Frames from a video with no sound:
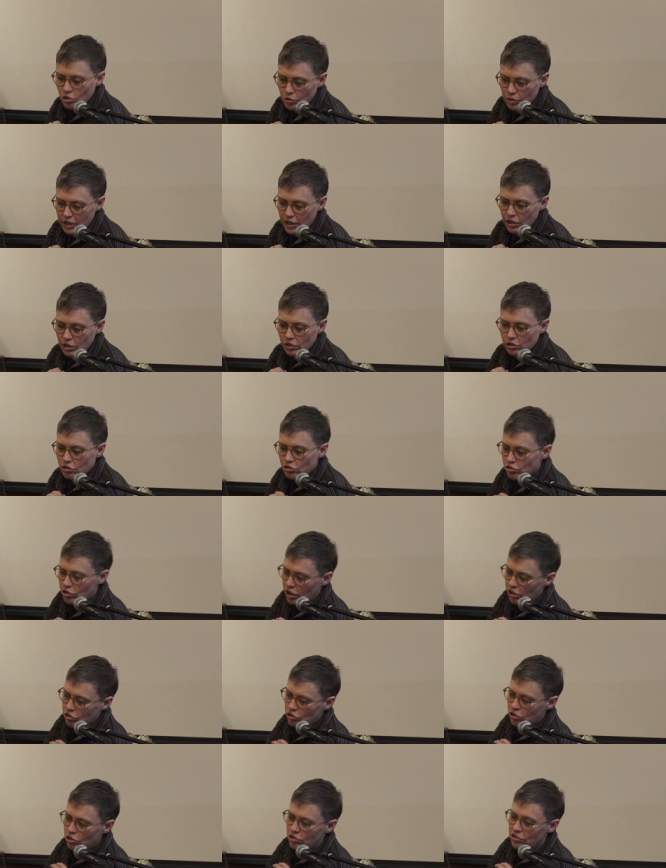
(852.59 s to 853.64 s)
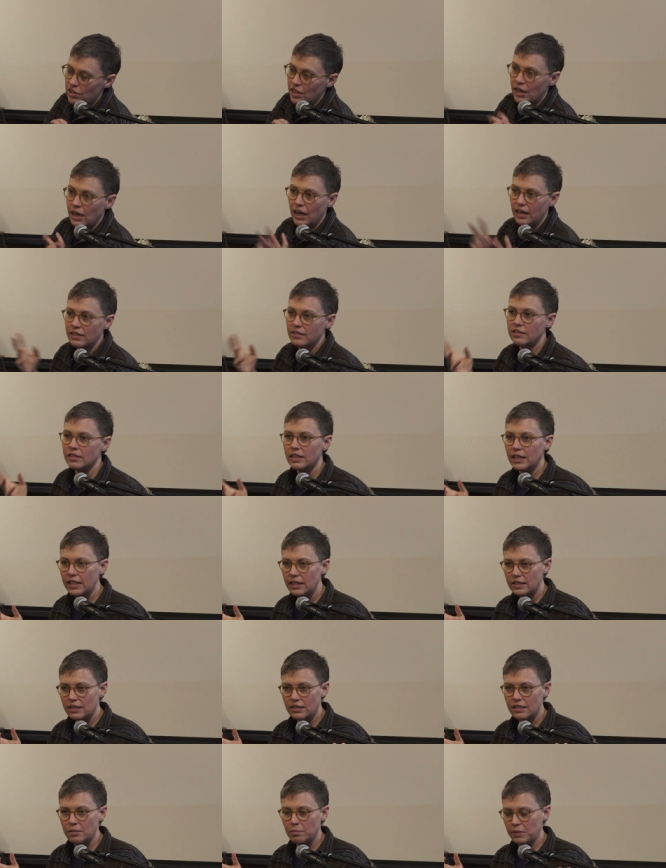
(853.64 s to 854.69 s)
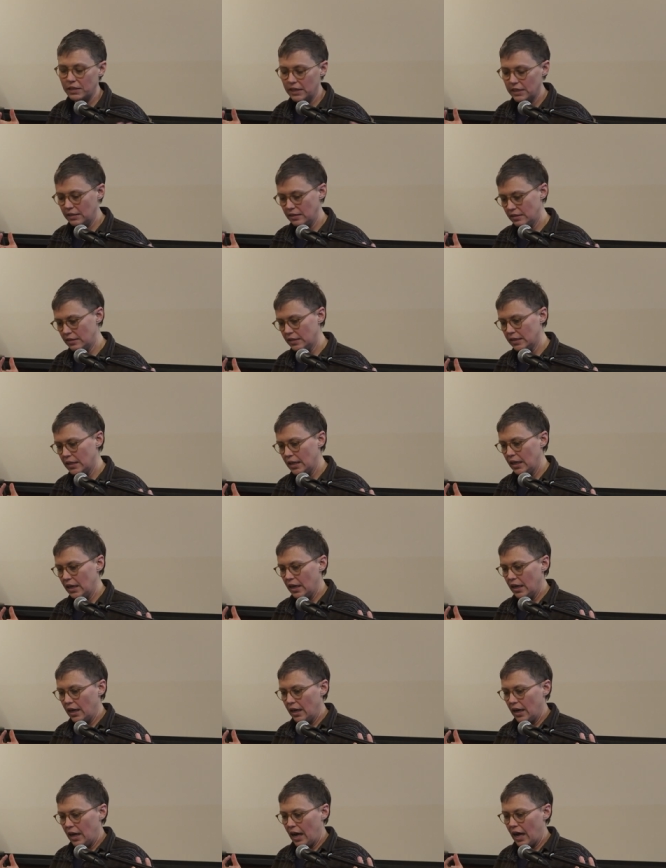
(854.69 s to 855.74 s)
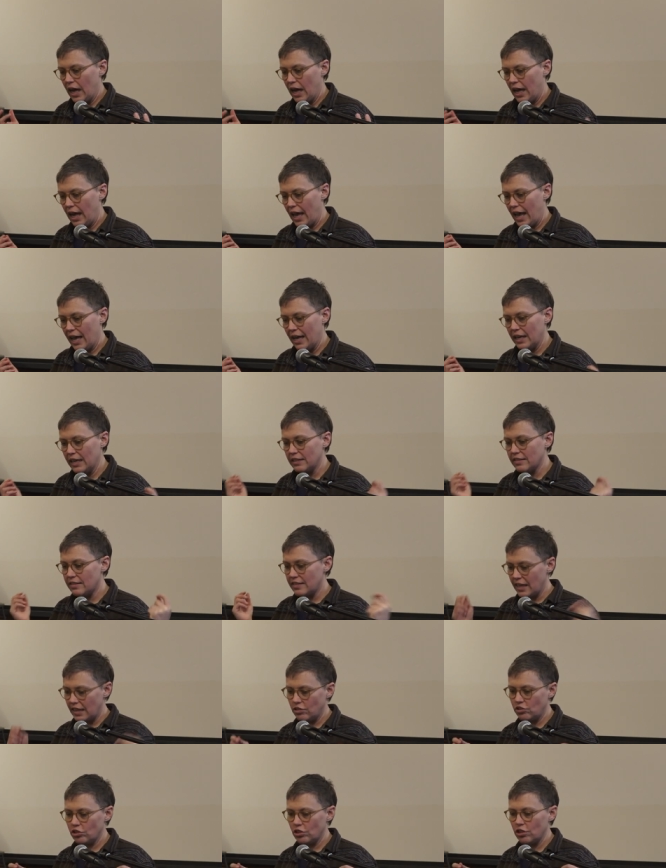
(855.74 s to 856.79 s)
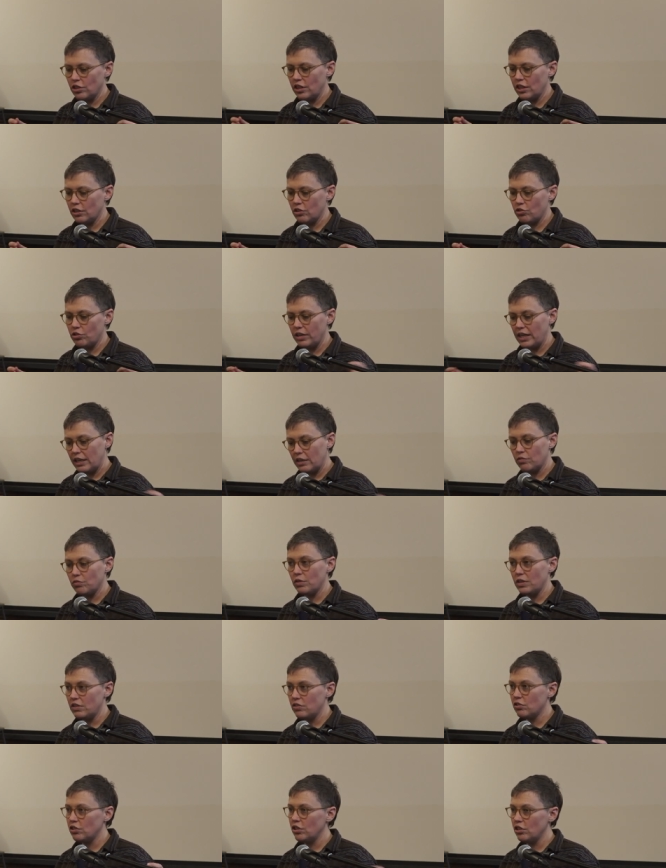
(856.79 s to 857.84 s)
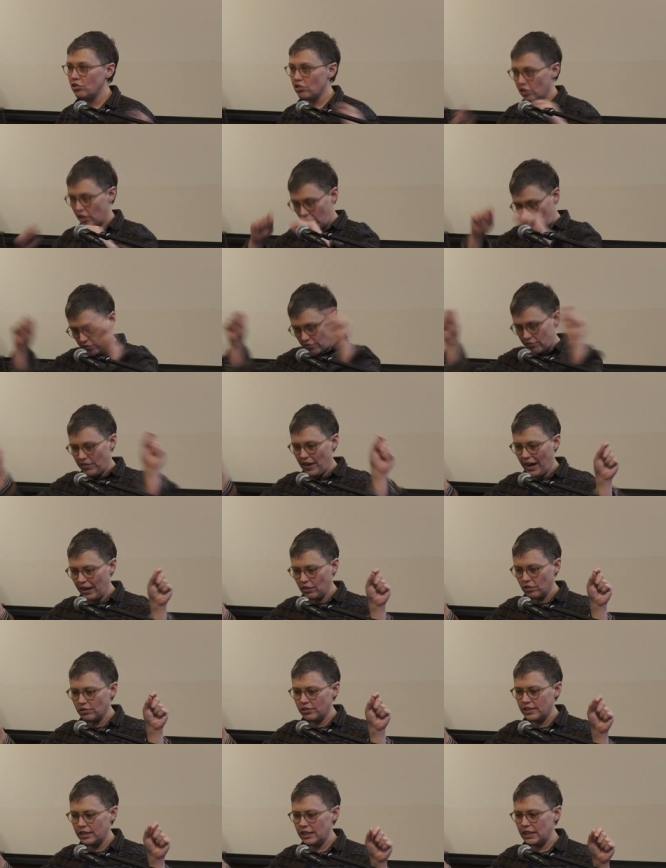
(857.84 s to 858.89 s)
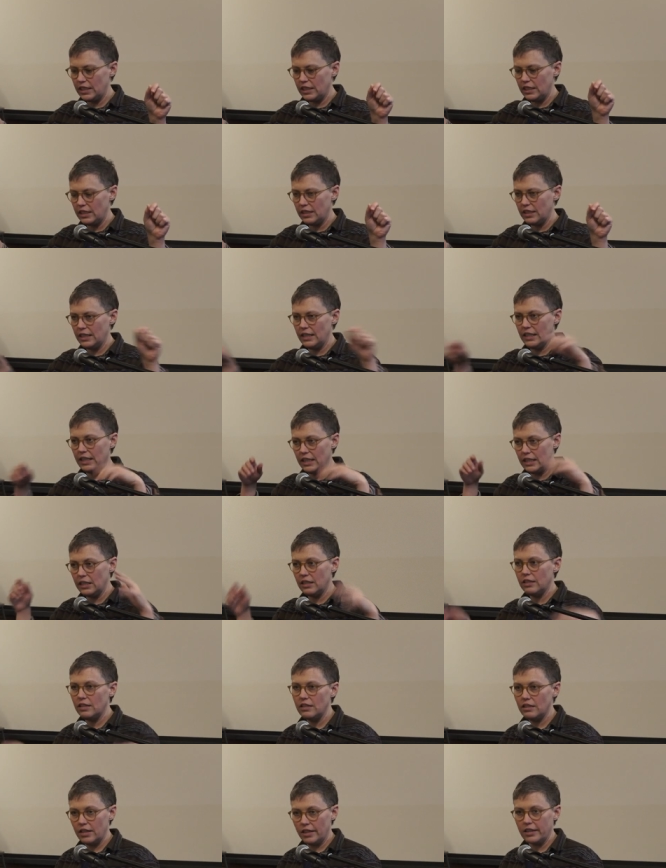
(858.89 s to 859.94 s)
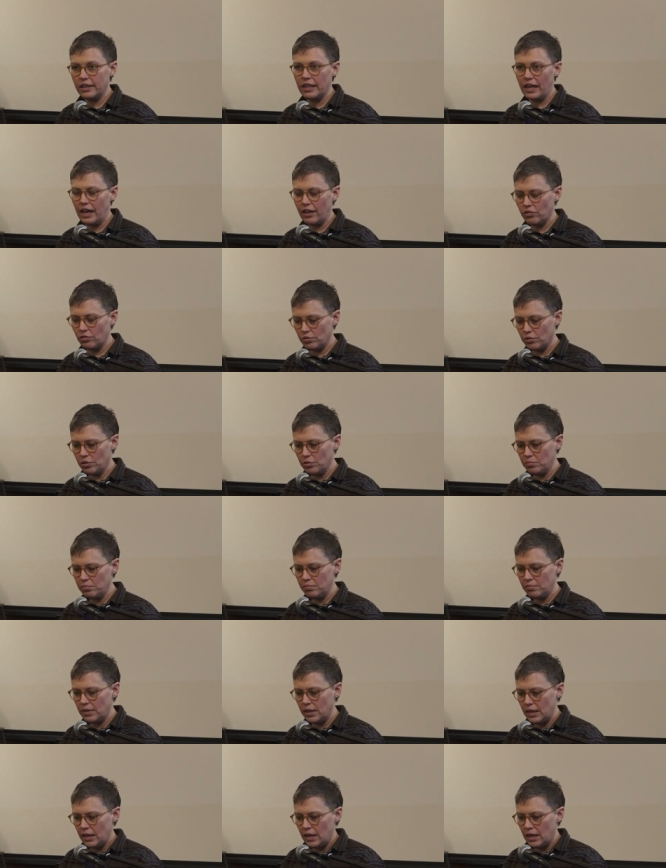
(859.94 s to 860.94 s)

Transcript: curricular structures that isolate disciplines and center the creative research of faculty in the classroom,